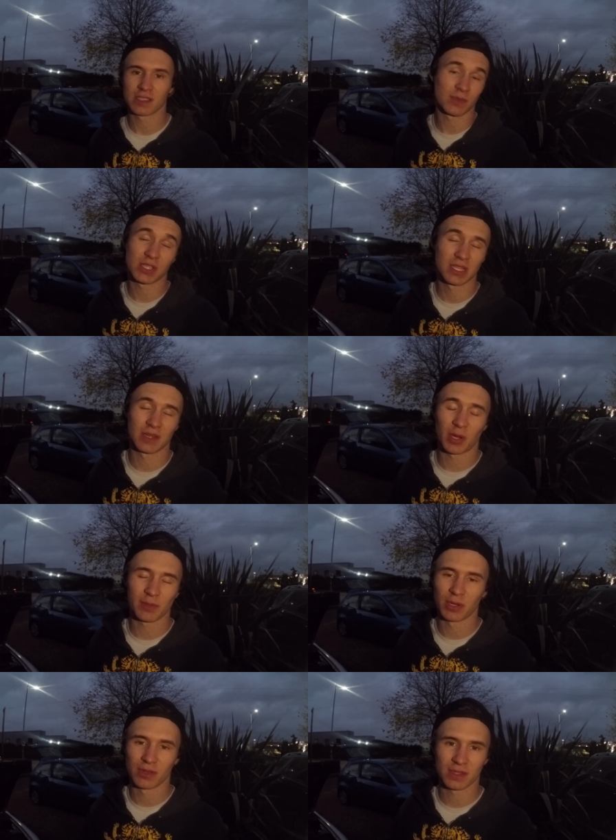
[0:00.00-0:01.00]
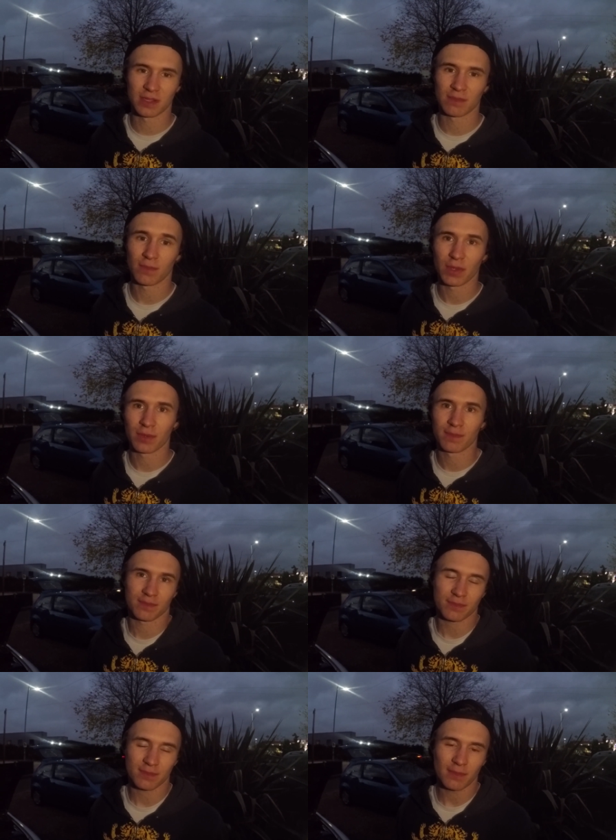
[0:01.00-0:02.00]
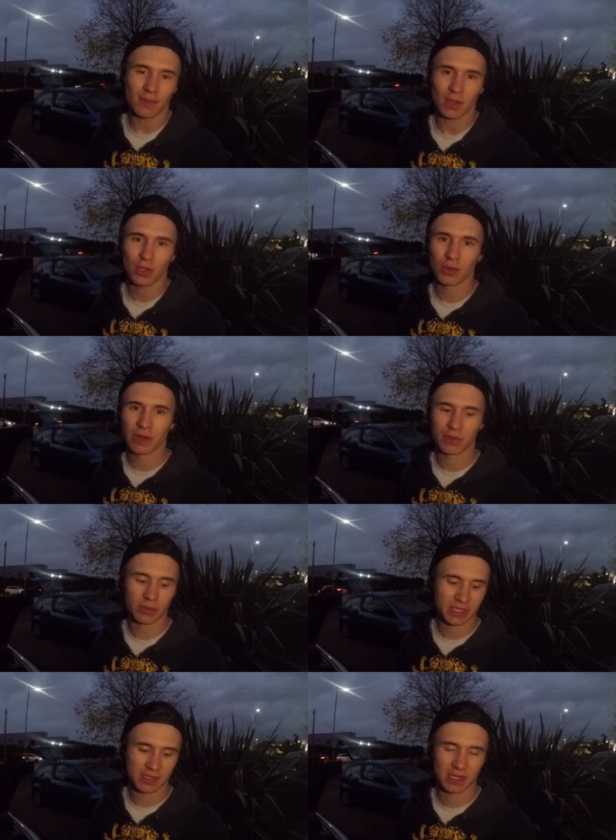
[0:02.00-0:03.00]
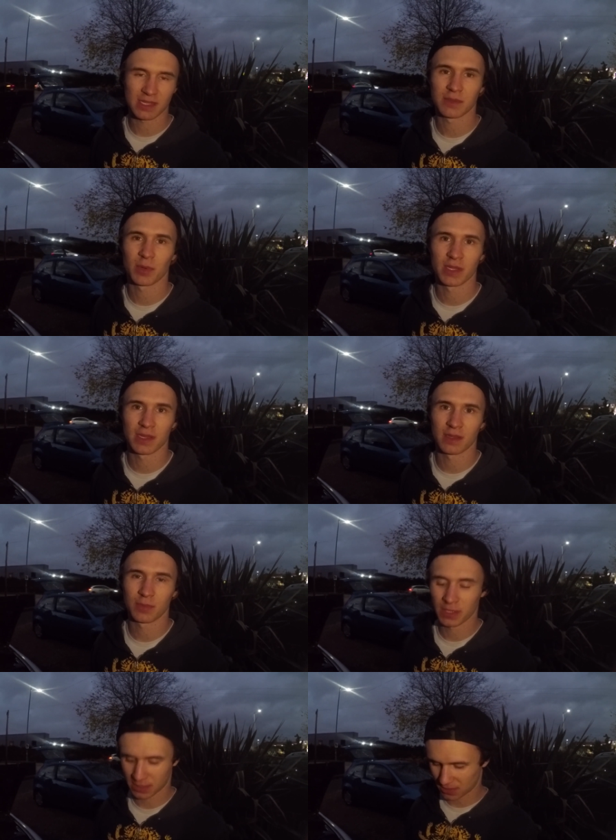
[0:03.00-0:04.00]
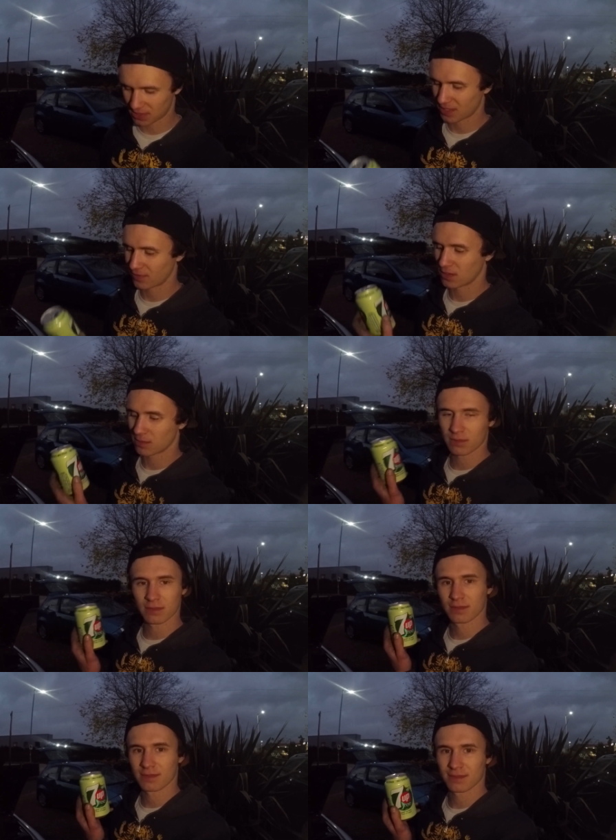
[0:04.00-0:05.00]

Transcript: So we're just going to buy both, and whoever wins has to buy the other person a 7 up.